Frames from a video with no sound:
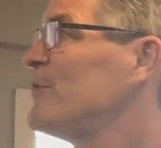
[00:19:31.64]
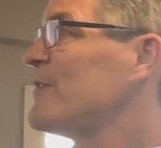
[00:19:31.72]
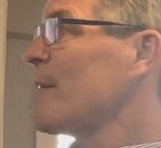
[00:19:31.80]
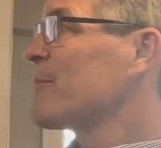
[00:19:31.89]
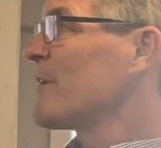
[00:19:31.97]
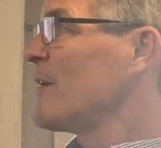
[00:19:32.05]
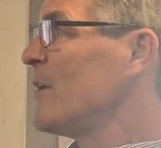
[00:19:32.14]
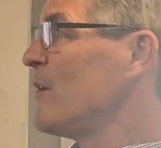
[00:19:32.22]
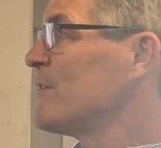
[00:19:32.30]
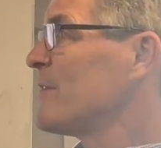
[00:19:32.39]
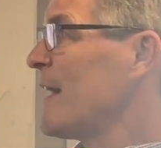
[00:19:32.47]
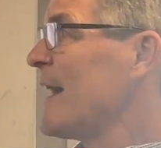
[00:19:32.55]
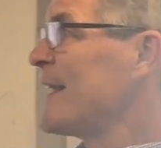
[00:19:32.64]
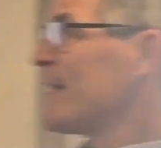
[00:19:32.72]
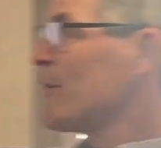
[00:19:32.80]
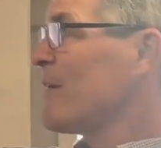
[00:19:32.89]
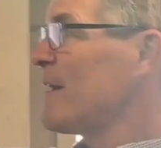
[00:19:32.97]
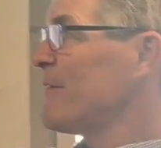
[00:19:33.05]
separate loans, a line of
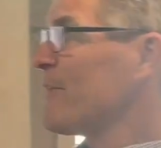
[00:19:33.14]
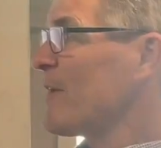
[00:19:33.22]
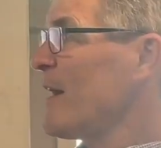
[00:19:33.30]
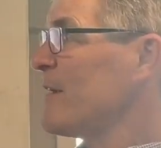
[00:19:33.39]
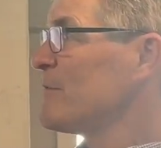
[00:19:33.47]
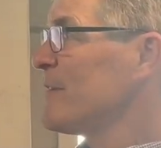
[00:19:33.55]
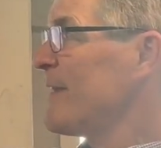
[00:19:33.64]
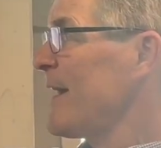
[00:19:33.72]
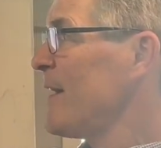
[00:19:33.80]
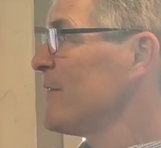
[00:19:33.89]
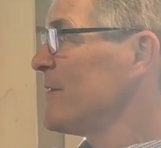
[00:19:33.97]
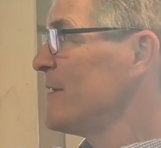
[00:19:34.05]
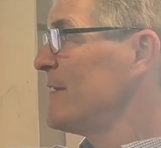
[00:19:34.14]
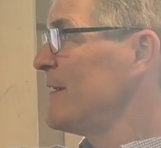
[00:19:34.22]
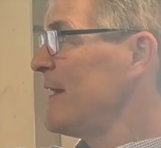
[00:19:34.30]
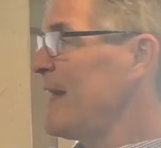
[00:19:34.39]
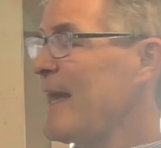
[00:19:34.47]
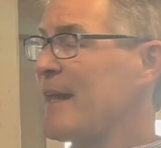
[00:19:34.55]
credit for $100,000
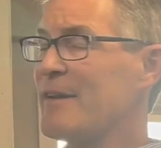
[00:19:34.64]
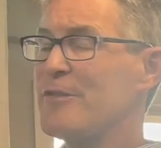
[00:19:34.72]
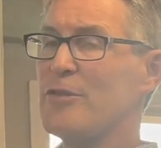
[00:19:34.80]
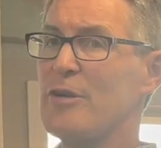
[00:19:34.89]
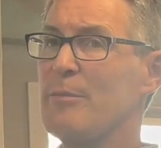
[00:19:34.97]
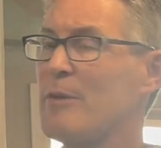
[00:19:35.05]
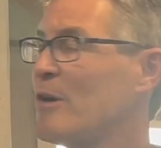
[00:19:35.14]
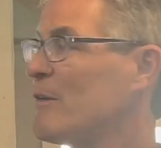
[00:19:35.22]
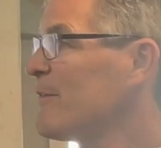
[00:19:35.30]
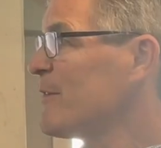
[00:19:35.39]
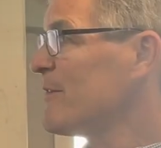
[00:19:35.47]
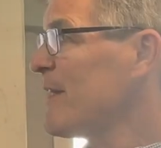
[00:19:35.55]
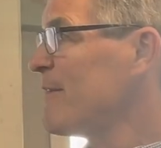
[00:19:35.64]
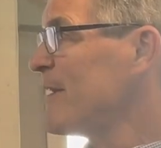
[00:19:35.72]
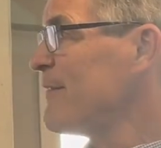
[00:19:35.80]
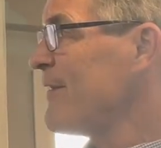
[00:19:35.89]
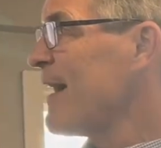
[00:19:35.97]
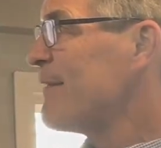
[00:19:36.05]
and a term loan for
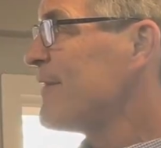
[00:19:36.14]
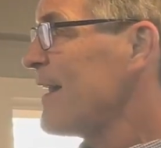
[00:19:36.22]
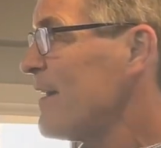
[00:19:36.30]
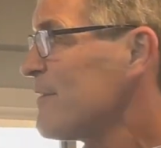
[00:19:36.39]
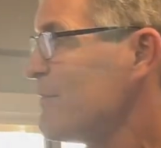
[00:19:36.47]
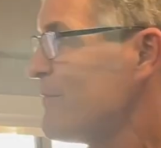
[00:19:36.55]
$75,000